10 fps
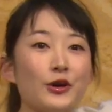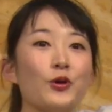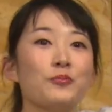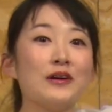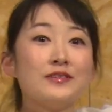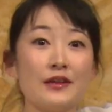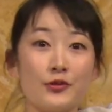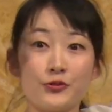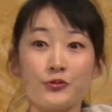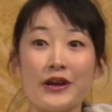almost
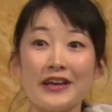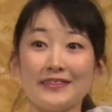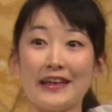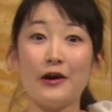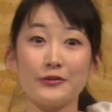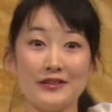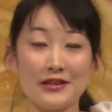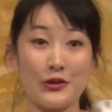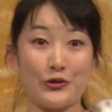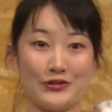3,000
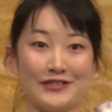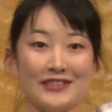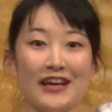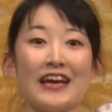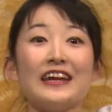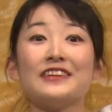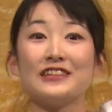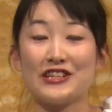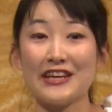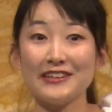years in the
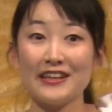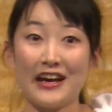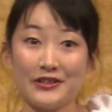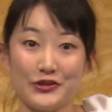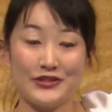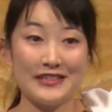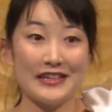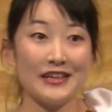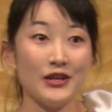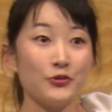Qing
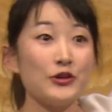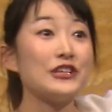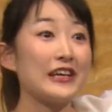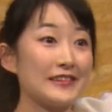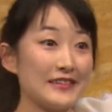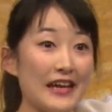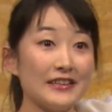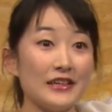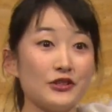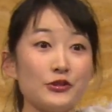Dynasty, which
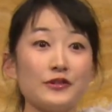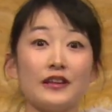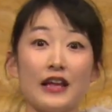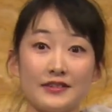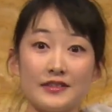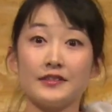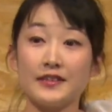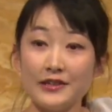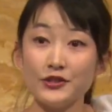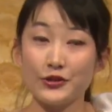extended to the last
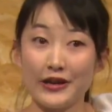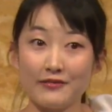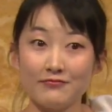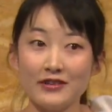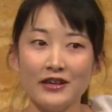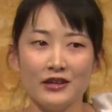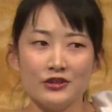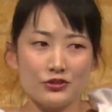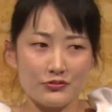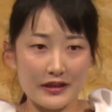century.
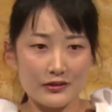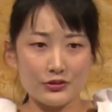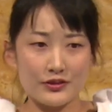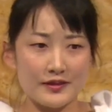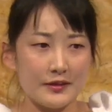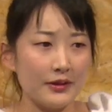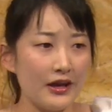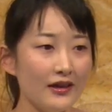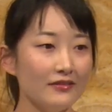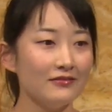Do they look similar?